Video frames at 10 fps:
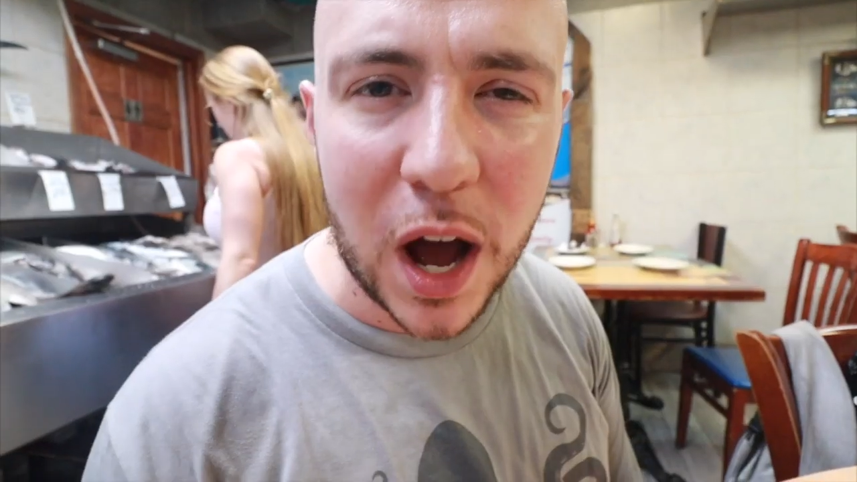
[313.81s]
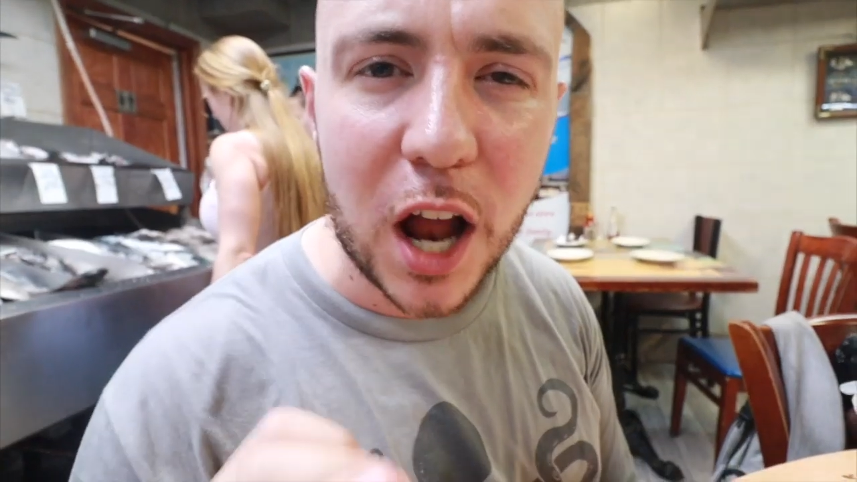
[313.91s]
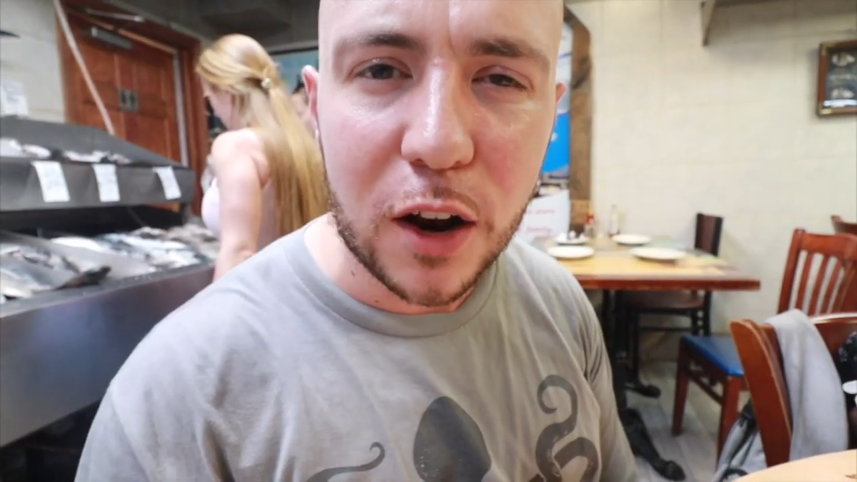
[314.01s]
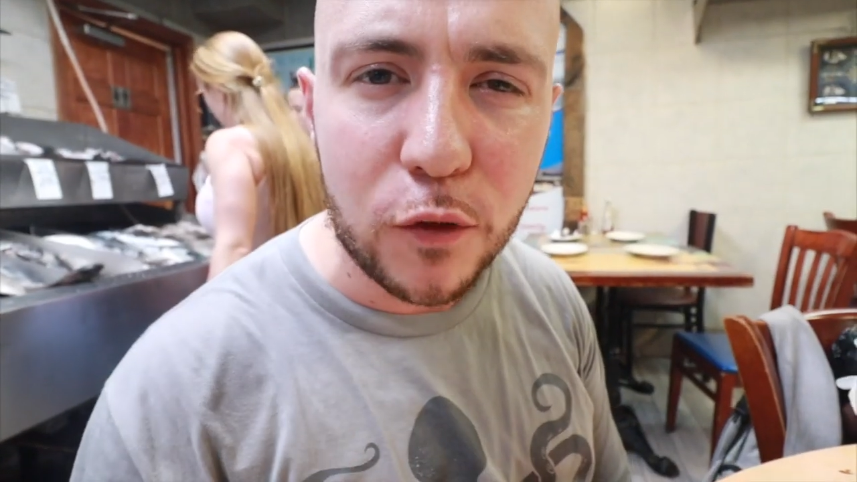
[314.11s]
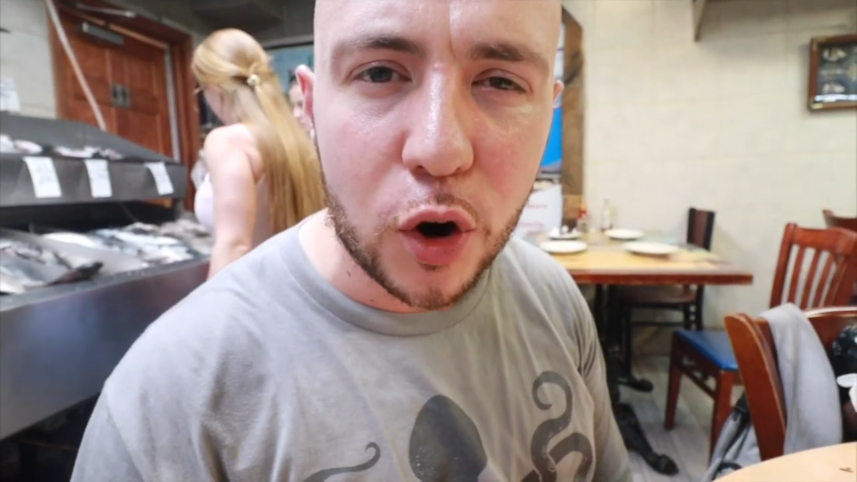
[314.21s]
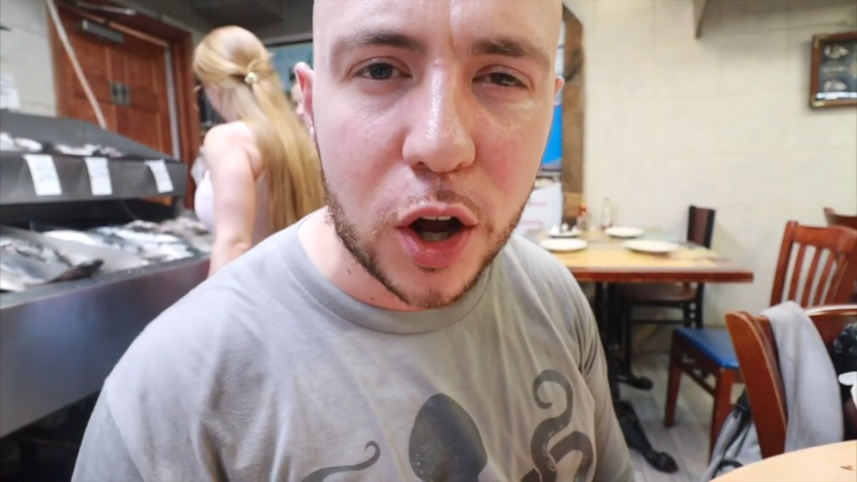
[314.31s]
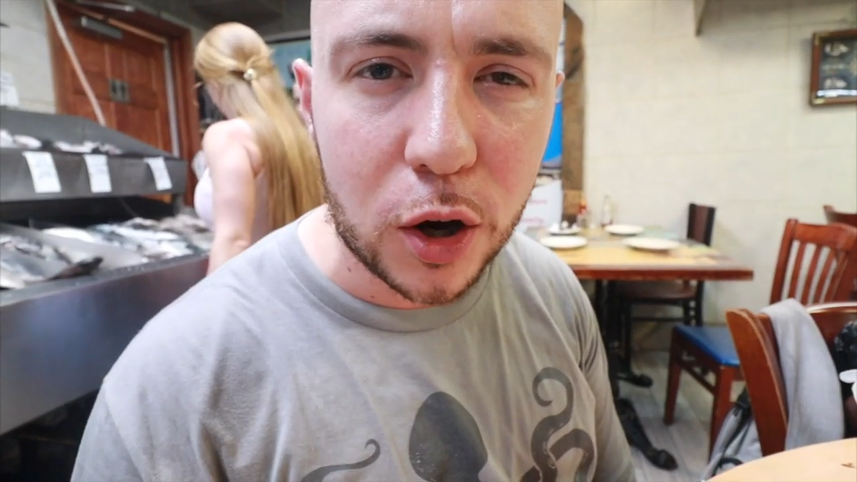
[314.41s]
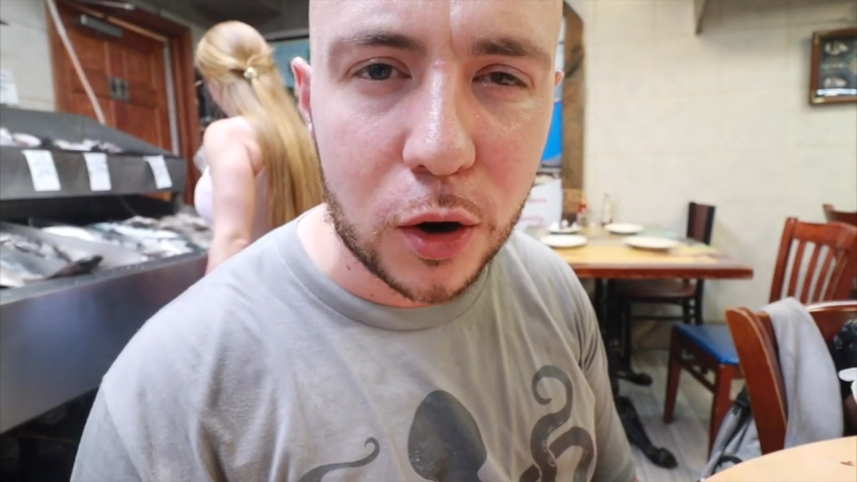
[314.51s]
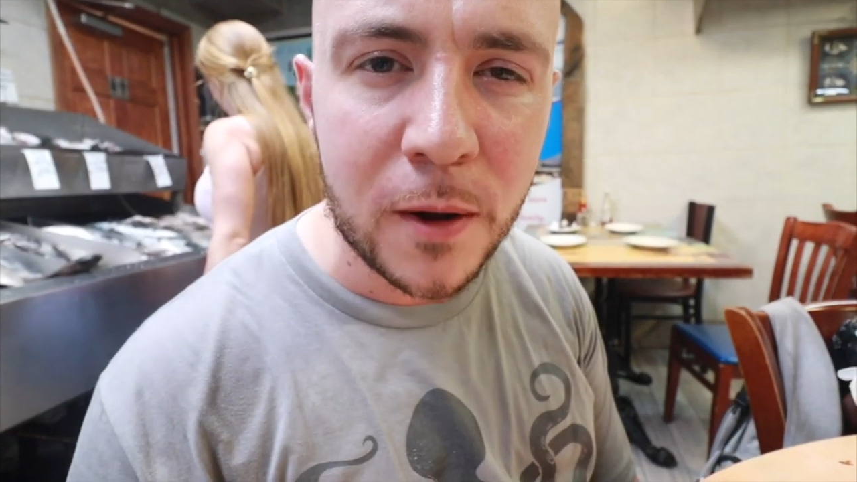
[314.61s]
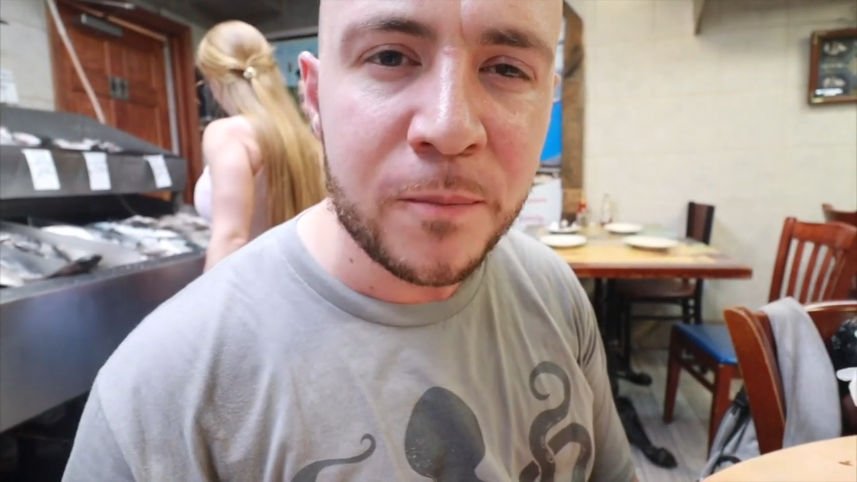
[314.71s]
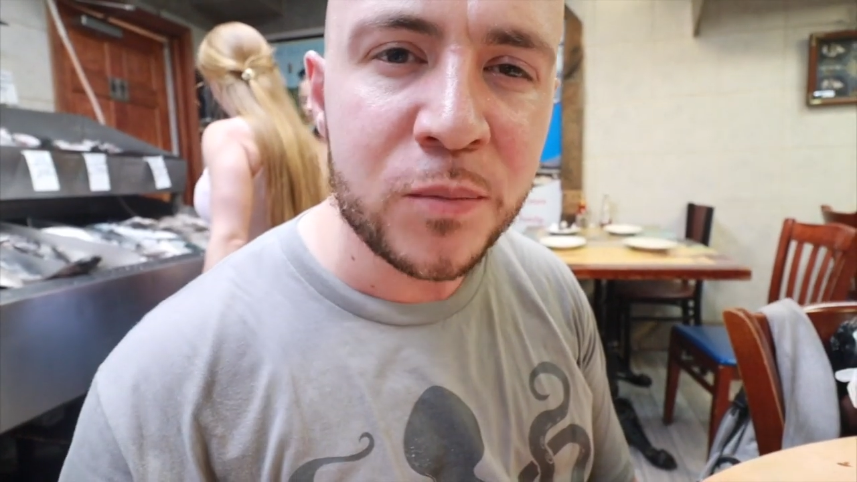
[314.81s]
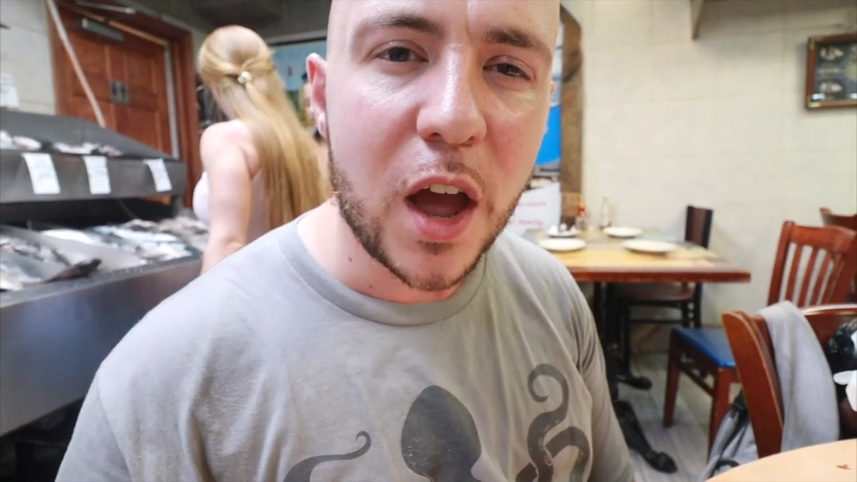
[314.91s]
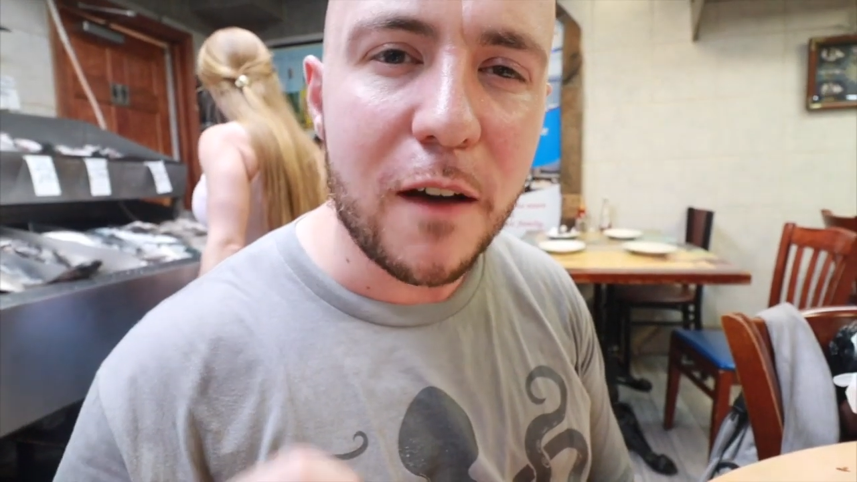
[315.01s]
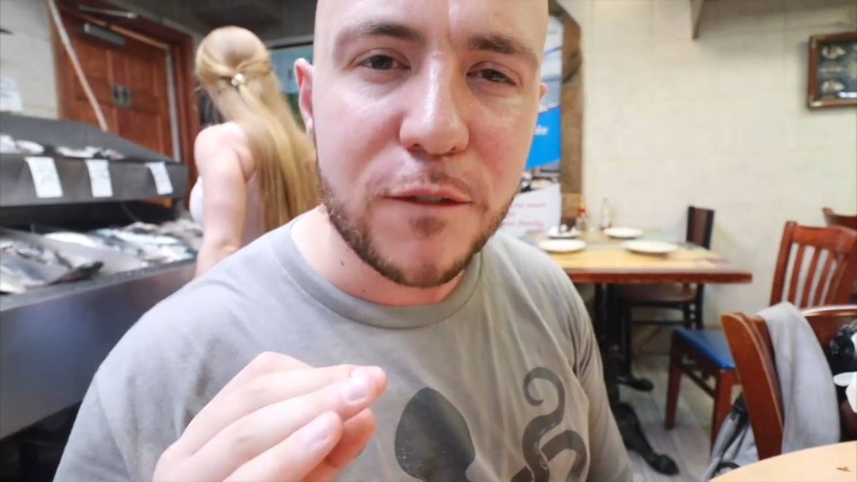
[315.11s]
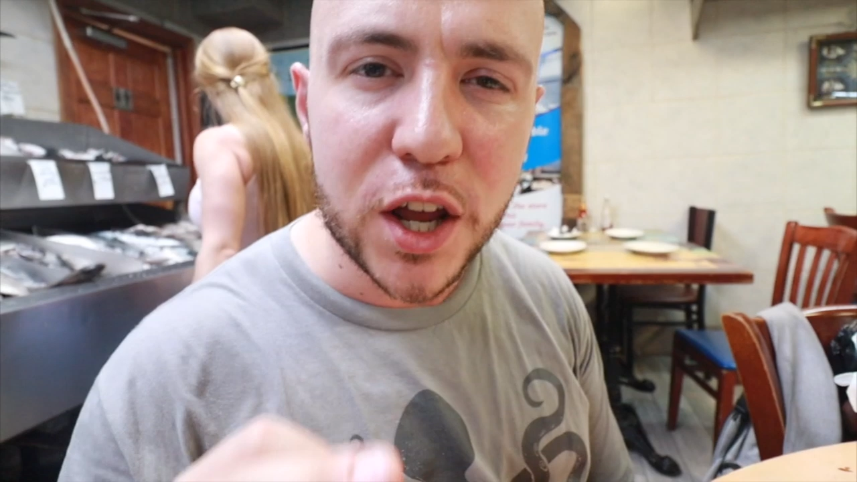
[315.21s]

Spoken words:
with olive oil and